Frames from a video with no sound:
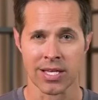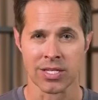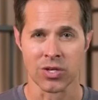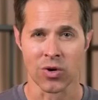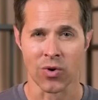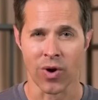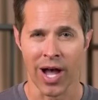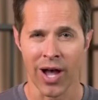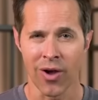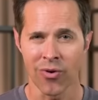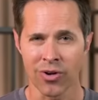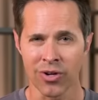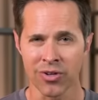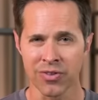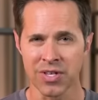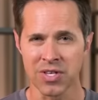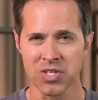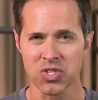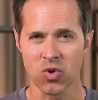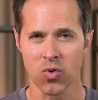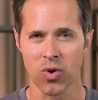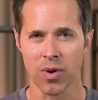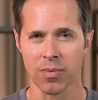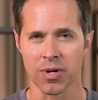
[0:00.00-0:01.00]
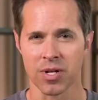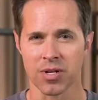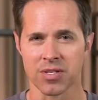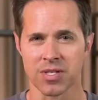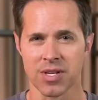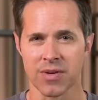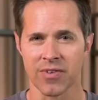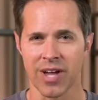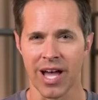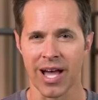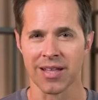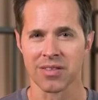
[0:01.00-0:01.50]
So how could these criminals
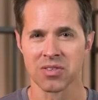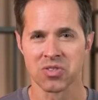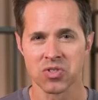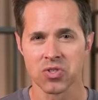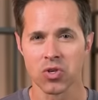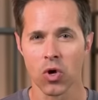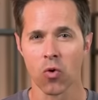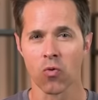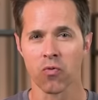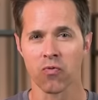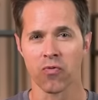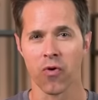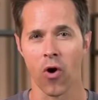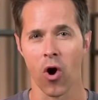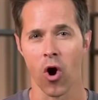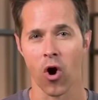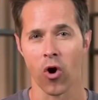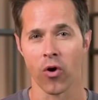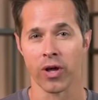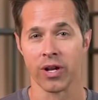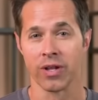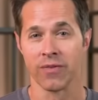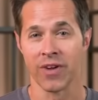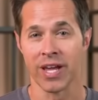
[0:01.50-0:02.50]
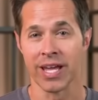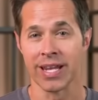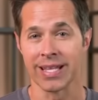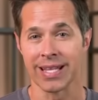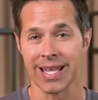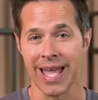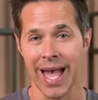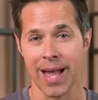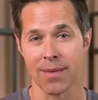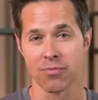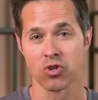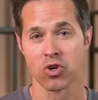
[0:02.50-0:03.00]
have gotten so far and evaded
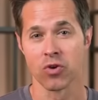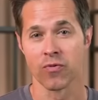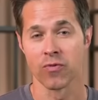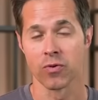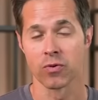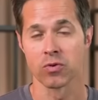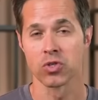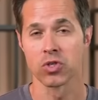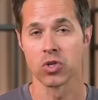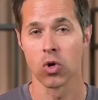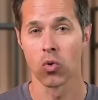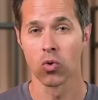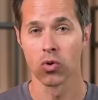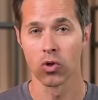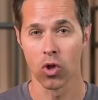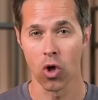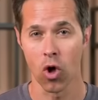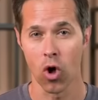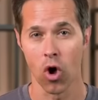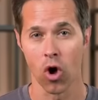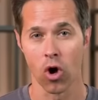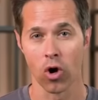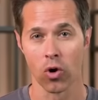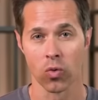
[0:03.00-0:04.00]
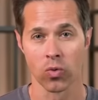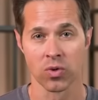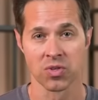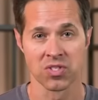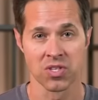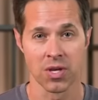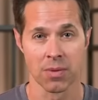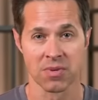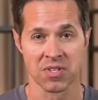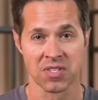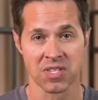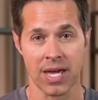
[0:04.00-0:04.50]
capture for so long, with
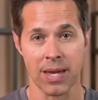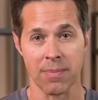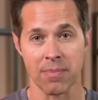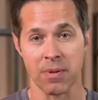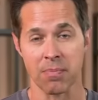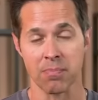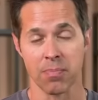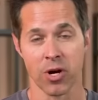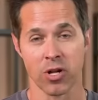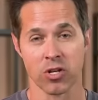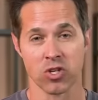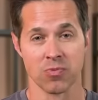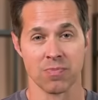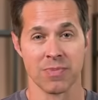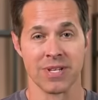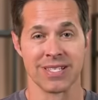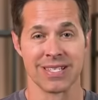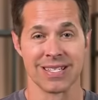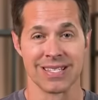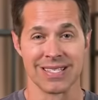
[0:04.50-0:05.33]
some escaping punishment